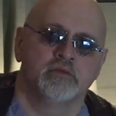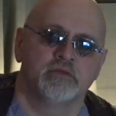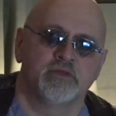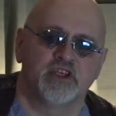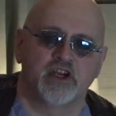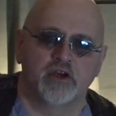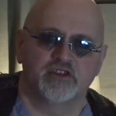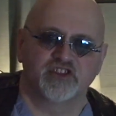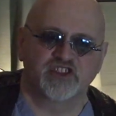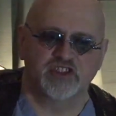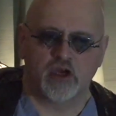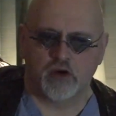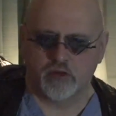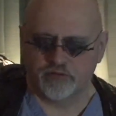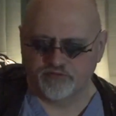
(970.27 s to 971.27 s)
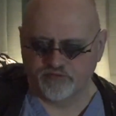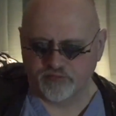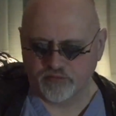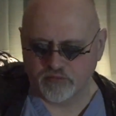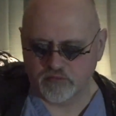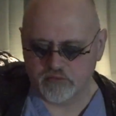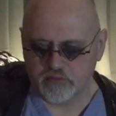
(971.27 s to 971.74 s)
You know, so
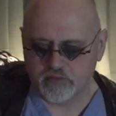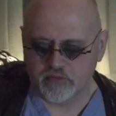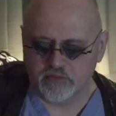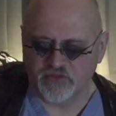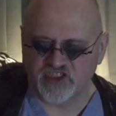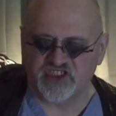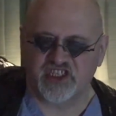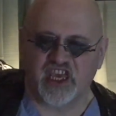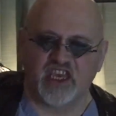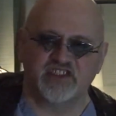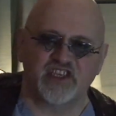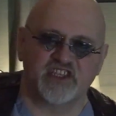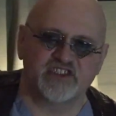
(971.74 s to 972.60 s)
just in case I